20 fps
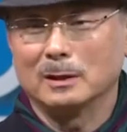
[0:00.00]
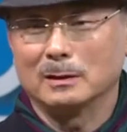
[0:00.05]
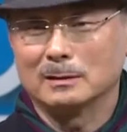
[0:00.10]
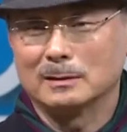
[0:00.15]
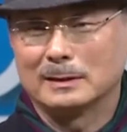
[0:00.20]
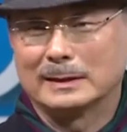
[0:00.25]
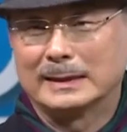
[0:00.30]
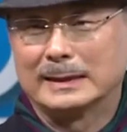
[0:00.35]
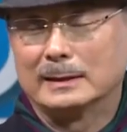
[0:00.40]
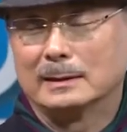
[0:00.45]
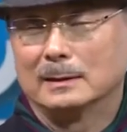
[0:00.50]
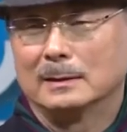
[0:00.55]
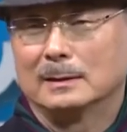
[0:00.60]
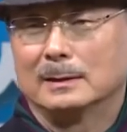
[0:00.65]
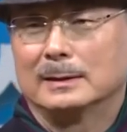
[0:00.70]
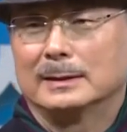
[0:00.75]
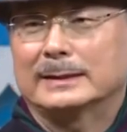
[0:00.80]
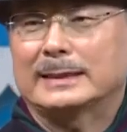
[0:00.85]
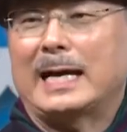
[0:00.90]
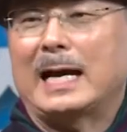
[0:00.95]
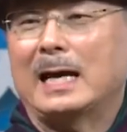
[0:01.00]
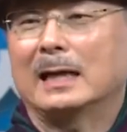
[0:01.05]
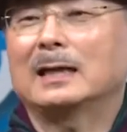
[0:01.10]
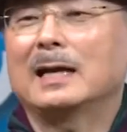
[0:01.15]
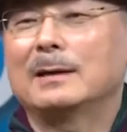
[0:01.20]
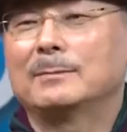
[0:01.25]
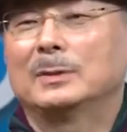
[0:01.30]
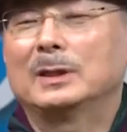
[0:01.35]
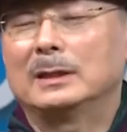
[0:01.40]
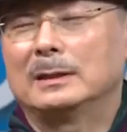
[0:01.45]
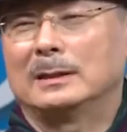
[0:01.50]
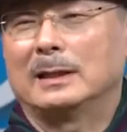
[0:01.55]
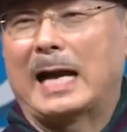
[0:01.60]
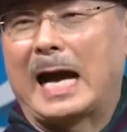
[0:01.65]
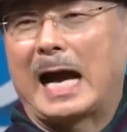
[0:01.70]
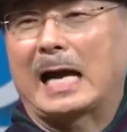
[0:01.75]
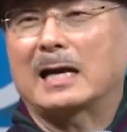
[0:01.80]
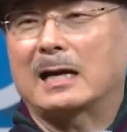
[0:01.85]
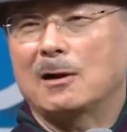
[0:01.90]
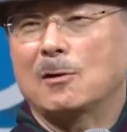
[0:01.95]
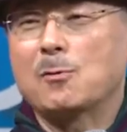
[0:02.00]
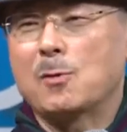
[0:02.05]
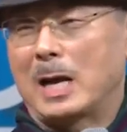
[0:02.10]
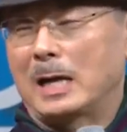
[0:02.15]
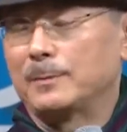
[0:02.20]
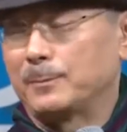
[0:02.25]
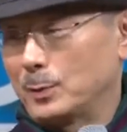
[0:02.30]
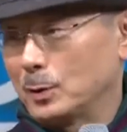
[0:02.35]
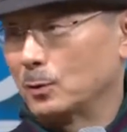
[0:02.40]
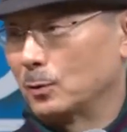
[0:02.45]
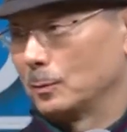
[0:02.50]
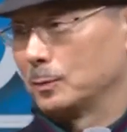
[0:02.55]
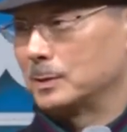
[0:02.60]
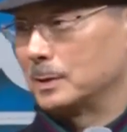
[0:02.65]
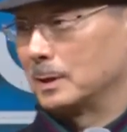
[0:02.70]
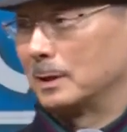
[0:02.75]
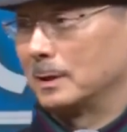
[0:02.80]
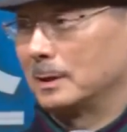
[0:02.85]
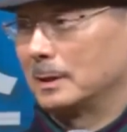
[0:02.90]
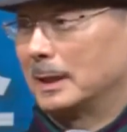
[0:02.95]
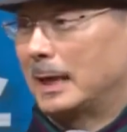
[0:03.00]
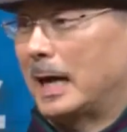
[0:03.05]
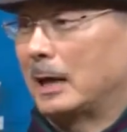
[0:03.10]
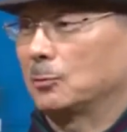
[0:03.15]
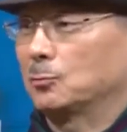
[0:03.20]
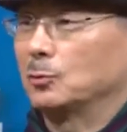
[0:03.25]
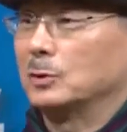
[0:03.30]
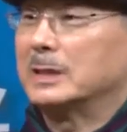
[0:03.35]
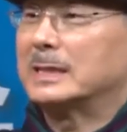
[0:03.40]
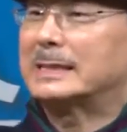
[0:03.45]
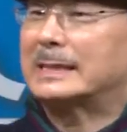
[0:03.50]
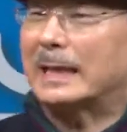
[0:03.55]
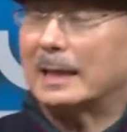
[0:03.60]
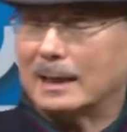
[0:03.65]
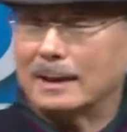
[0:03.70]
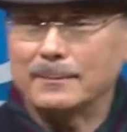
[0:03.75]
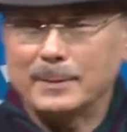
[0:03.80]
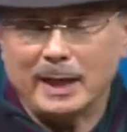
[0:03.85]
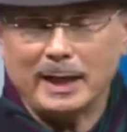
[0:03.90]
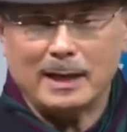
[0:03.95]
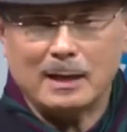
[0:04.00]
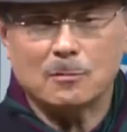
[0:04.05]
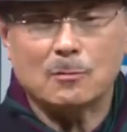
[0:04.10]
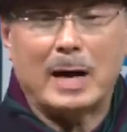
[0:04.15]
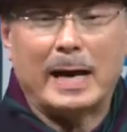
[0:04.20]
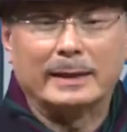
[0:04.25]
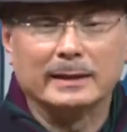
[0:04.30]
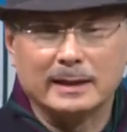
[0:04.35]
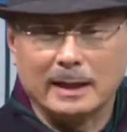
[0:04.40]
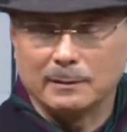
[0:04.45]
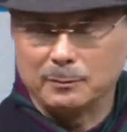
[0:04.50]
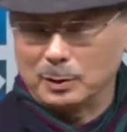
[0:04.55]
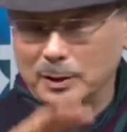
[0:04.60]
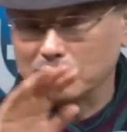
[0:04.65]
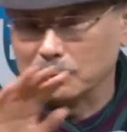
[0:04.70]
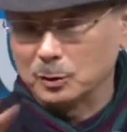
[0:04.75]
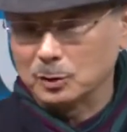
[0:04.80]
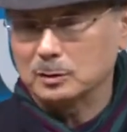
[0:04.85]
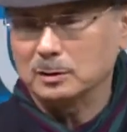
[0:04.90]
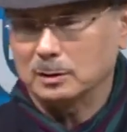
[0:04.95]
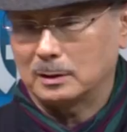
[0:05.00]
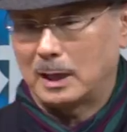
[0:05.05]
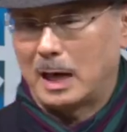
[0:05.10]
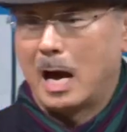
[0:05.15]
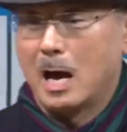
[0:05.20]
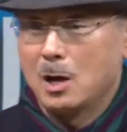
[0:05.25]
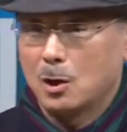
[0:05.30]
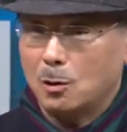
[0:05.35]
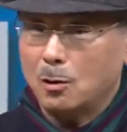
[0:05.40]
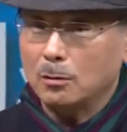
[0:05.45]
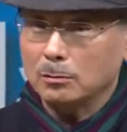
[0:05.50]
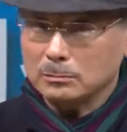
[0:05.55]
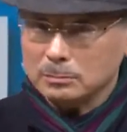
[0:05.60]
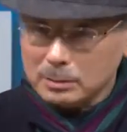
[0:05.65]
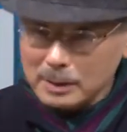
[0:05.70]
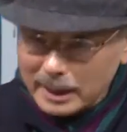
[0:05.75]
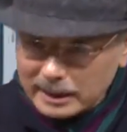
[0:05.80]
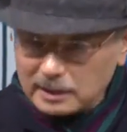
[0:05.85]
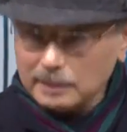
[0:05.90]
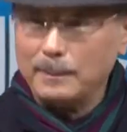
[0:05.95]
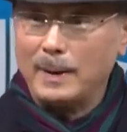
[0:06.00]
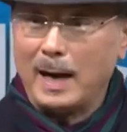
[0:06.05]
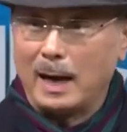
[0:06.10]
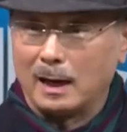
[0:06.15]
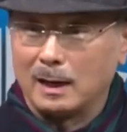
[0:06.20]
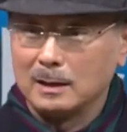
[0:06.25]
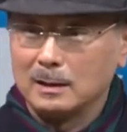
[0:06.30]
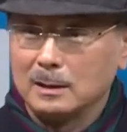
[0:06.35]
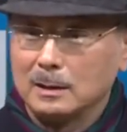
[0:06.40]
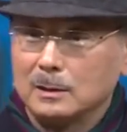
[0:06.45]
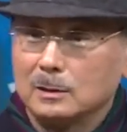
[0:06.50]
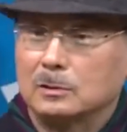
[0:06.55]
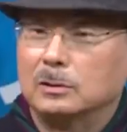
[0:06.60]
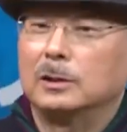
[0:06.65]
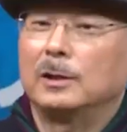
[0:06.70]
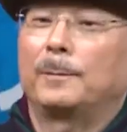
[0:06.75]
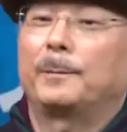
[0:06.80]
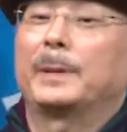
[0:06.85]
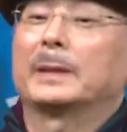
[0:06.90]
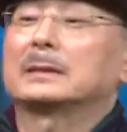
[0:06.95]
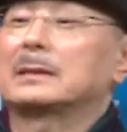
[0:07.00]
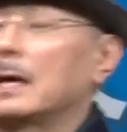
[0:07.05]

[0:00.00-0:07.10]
You also shouldn't value people too highly. Don't think, what will I do if they refuse? Don't worry about that.